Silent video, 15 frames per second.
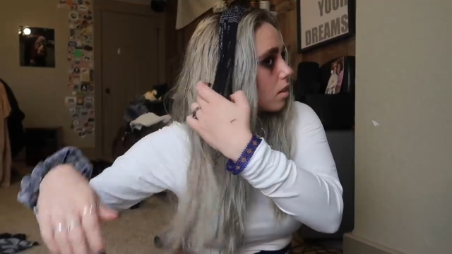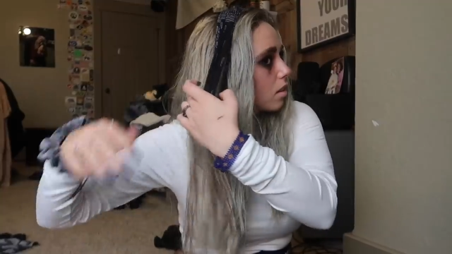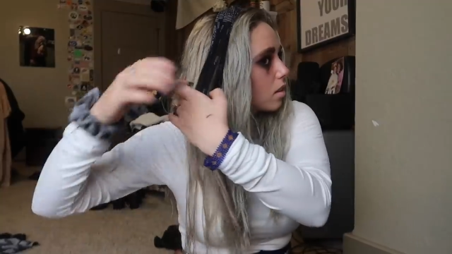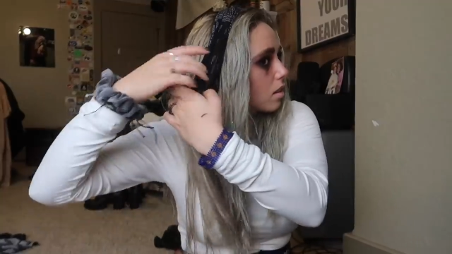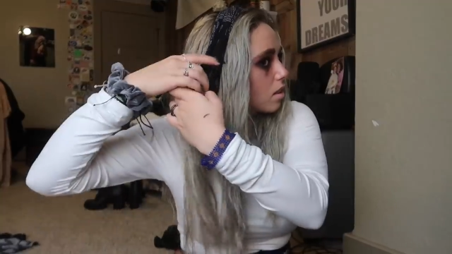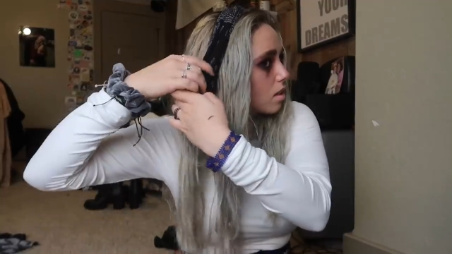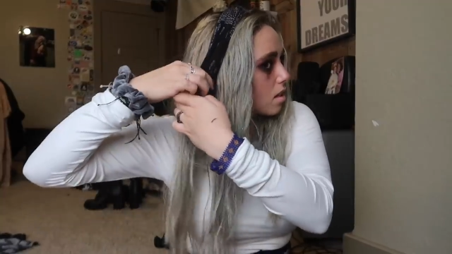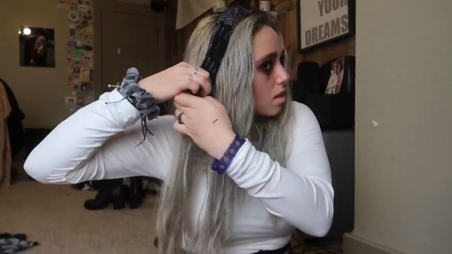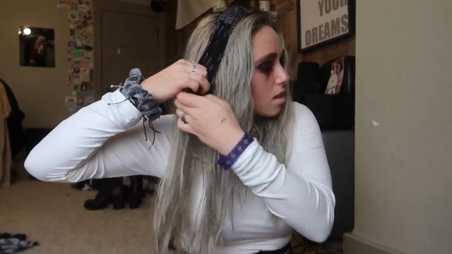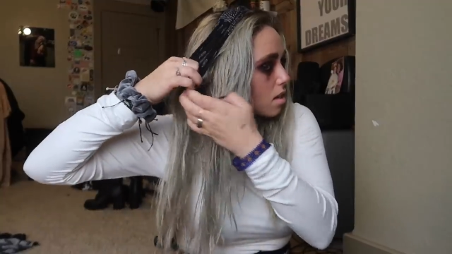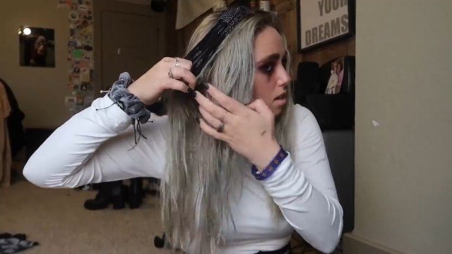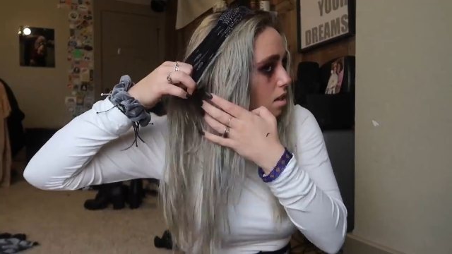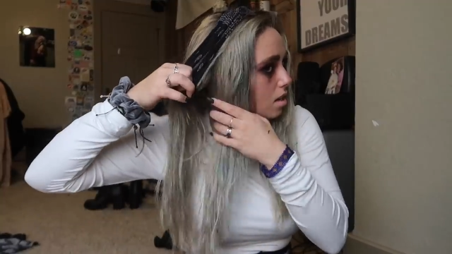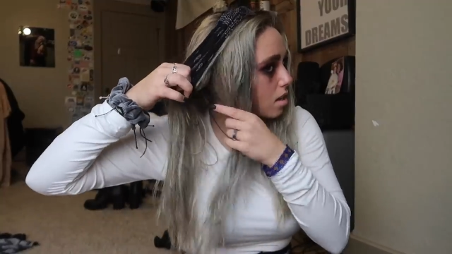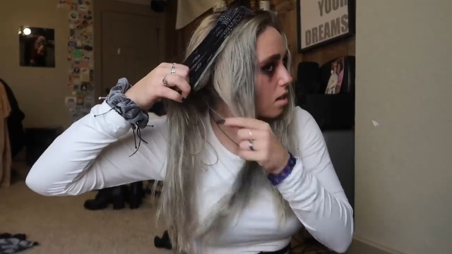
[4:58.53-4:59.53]

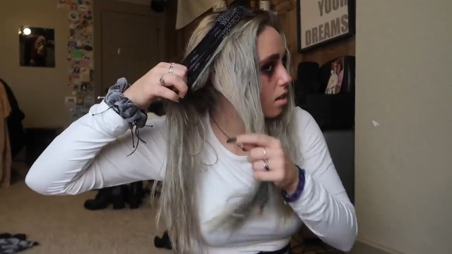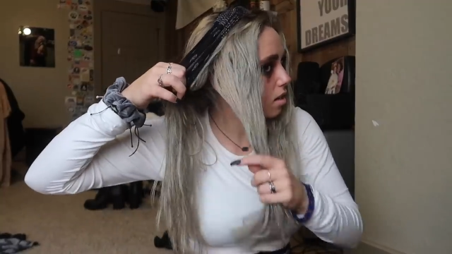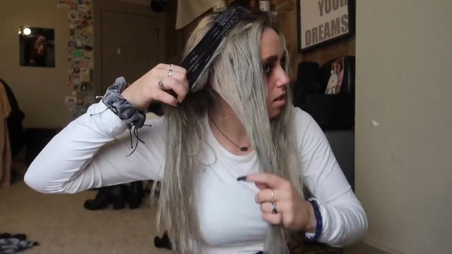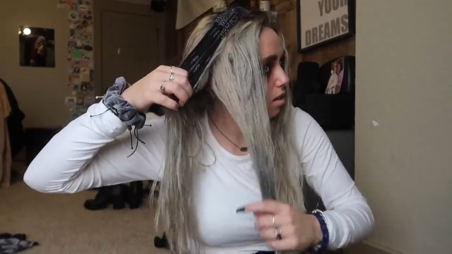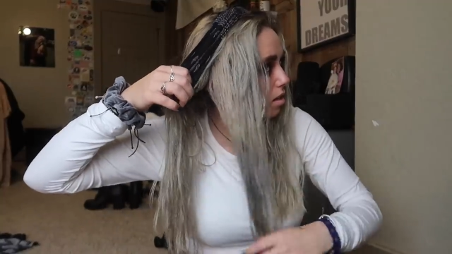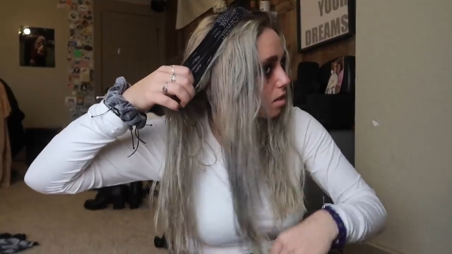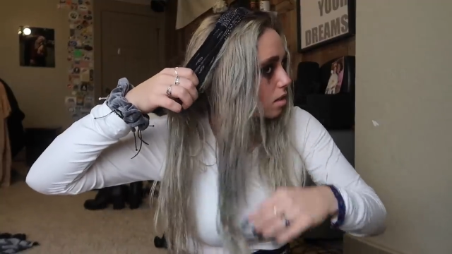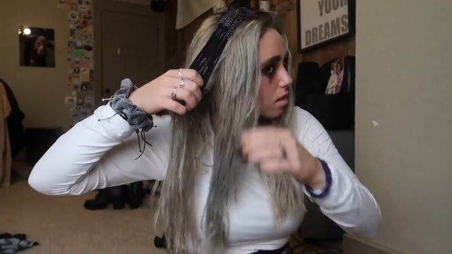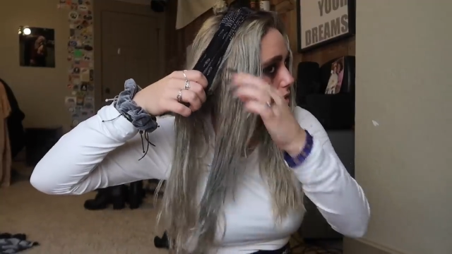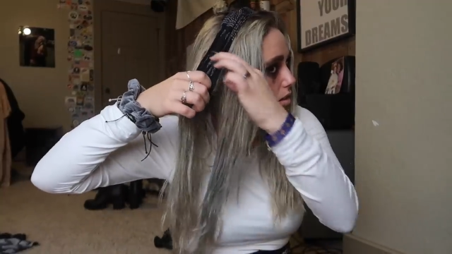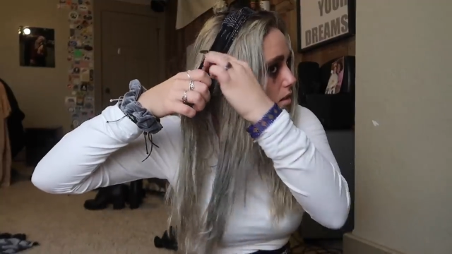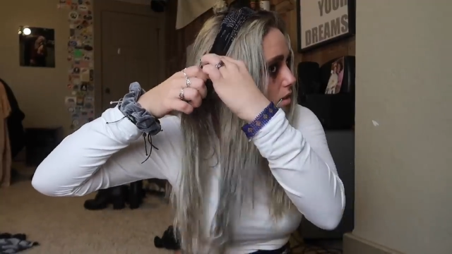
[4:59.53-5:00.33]
Nobody speaks.